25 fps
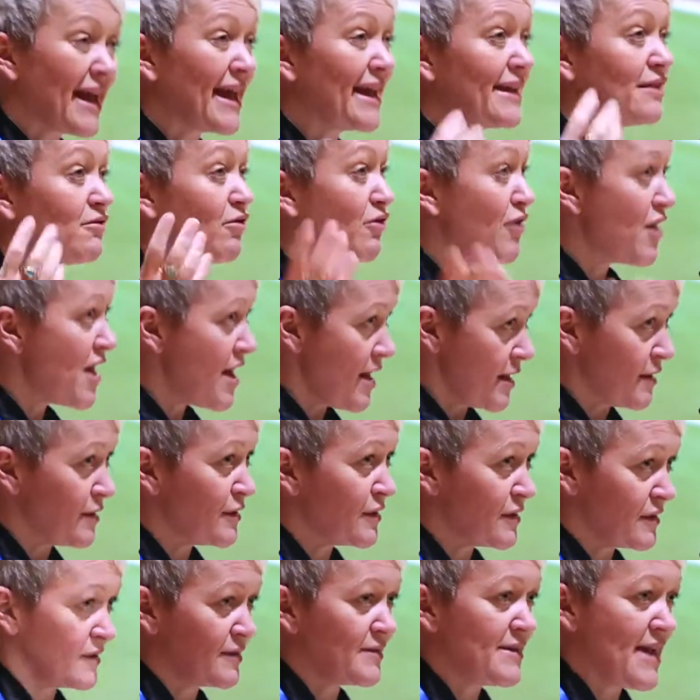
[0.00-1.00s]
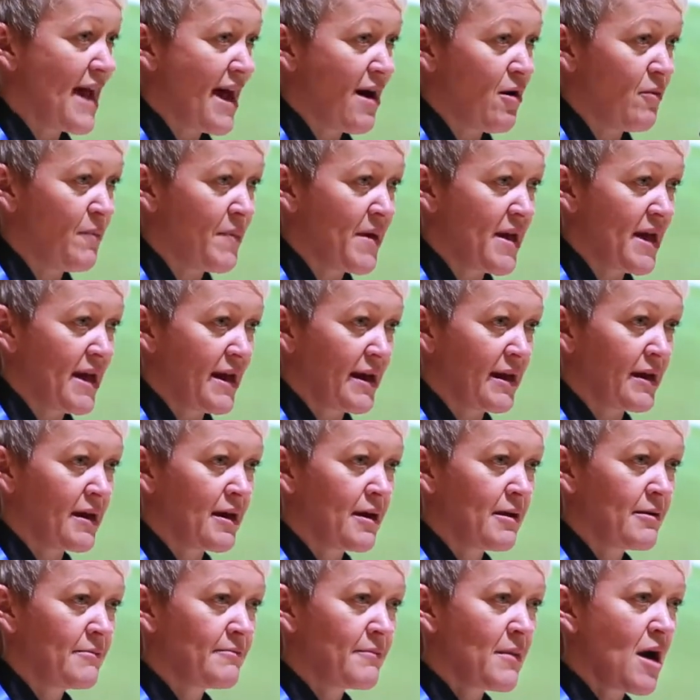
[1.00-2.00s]
in this now being
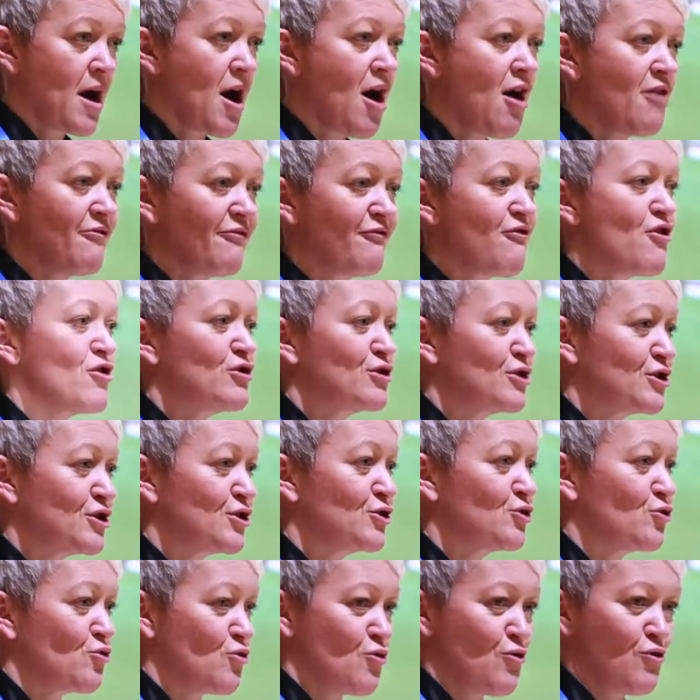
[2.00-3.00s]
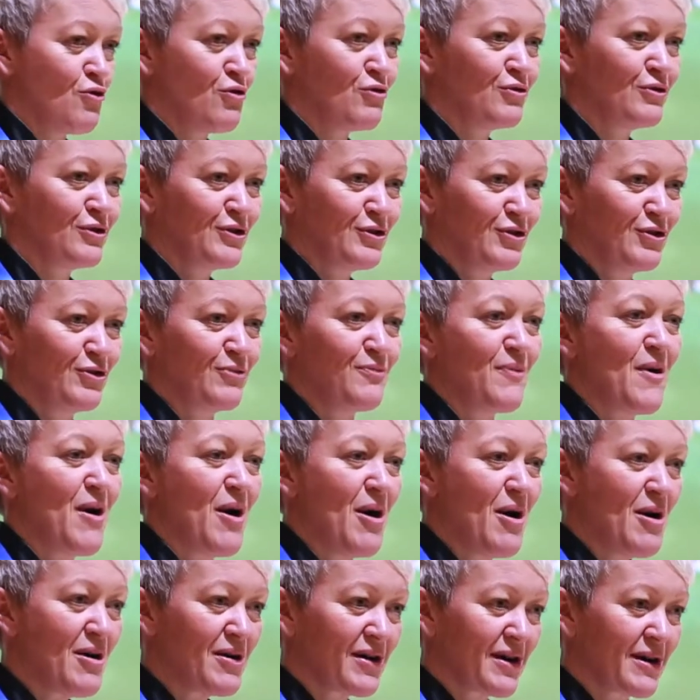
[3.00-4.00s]
our front door to the
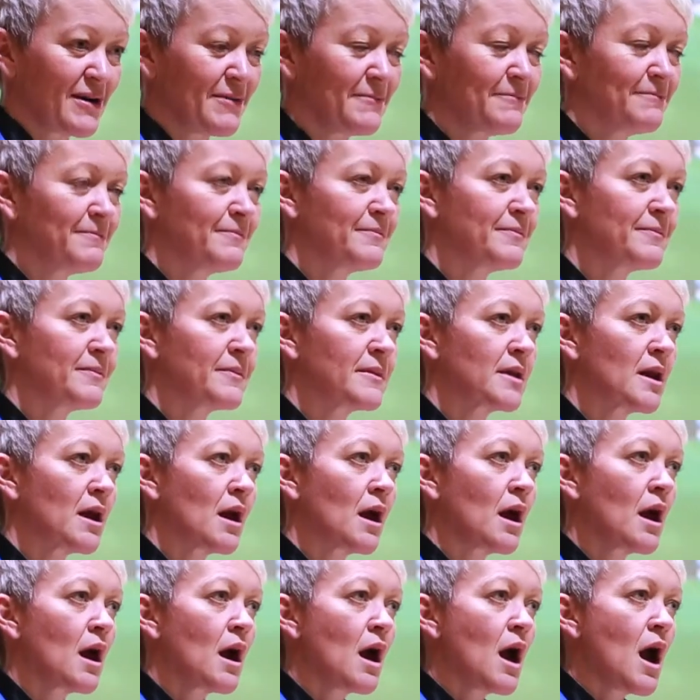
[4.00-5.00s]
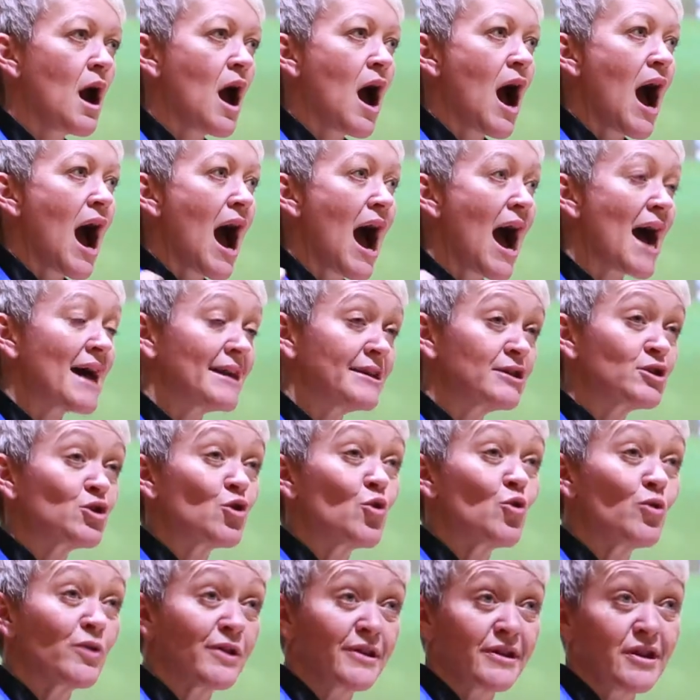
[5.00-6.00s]
park and
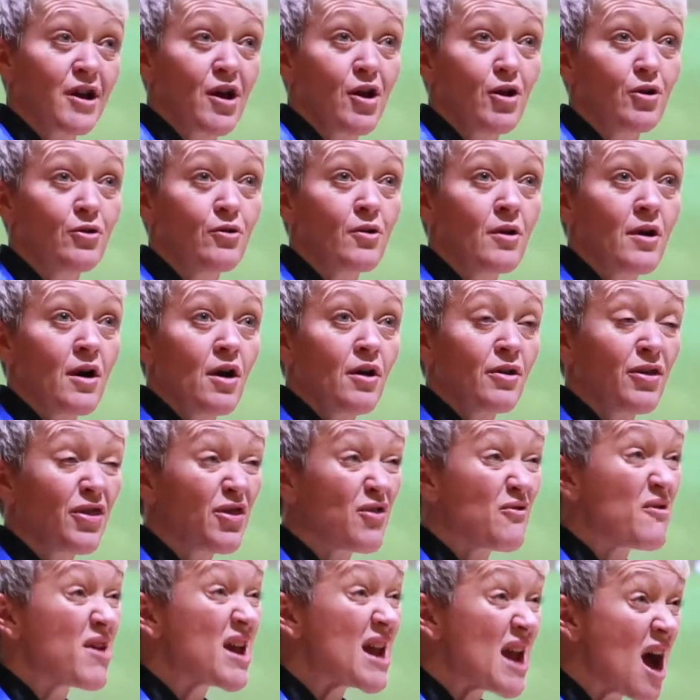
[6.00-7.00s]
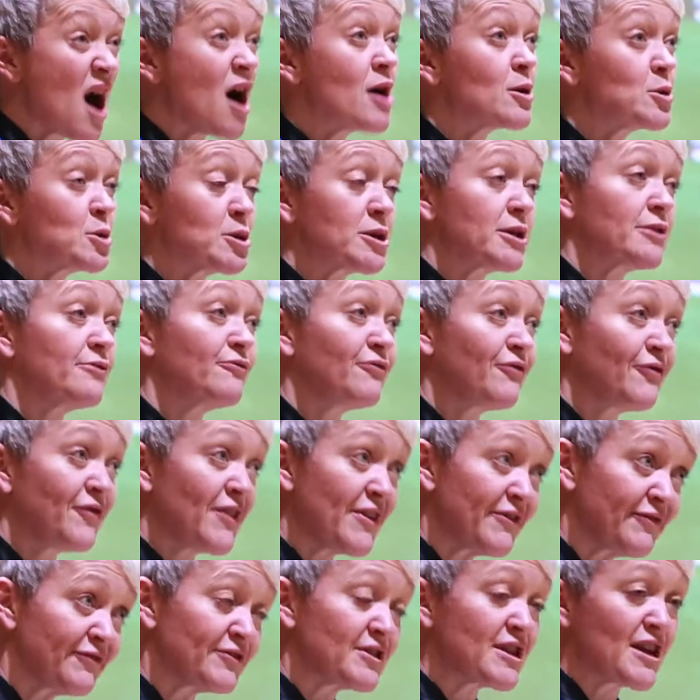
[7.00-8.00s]
also
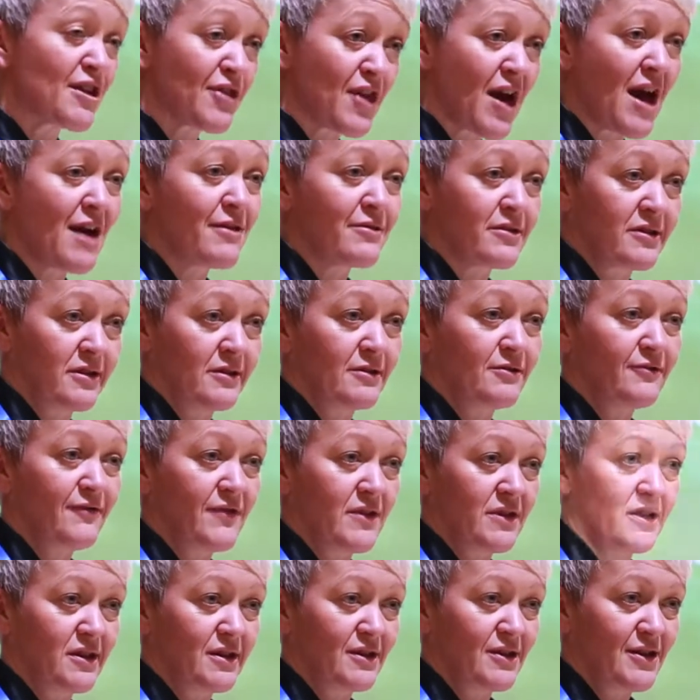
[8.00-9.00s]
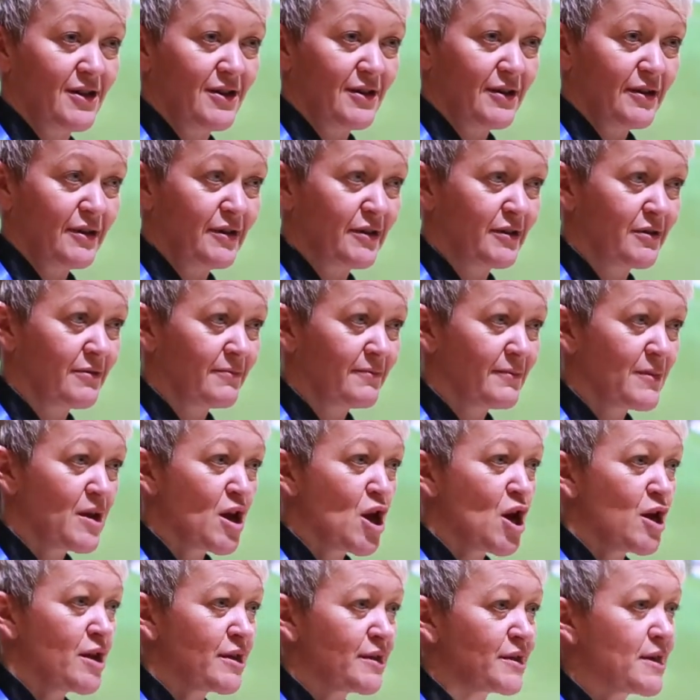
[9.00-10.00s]
350,000 visitors
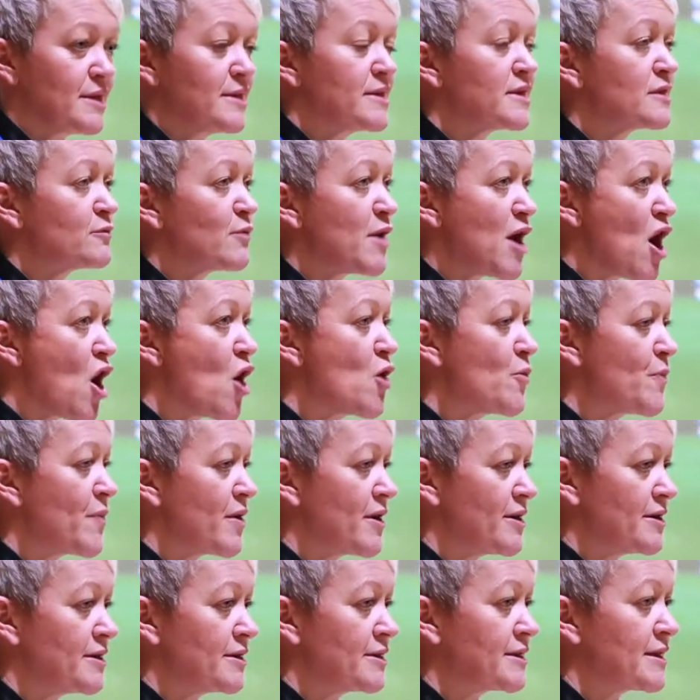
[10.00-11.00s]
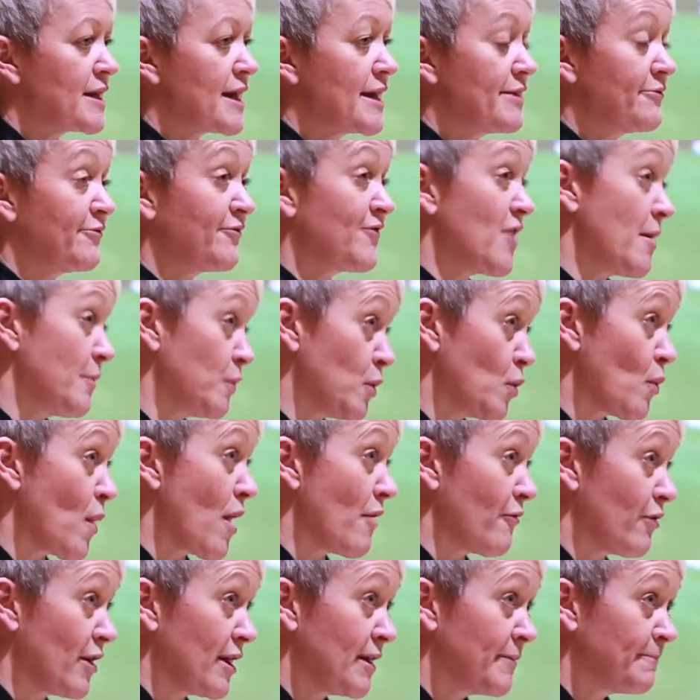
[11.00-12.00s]
since we opened in
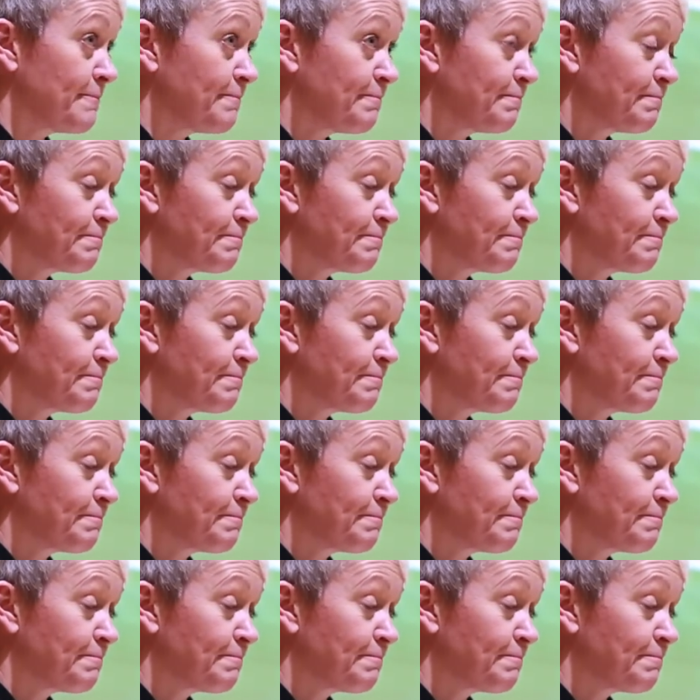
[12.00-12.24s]
February